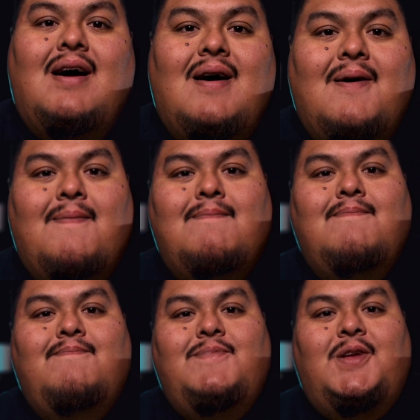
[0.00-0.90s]
um,
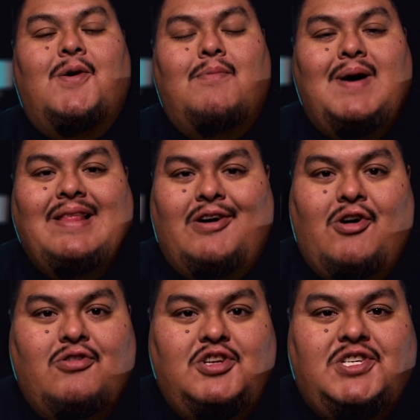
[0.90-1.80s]
you know, by the
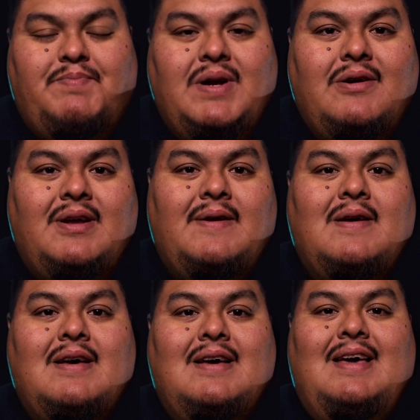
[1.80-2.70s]
Holy Spirit
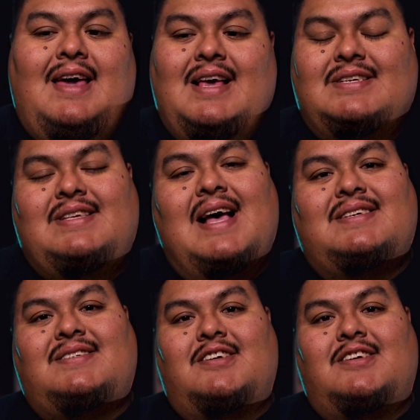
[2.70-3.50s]
is that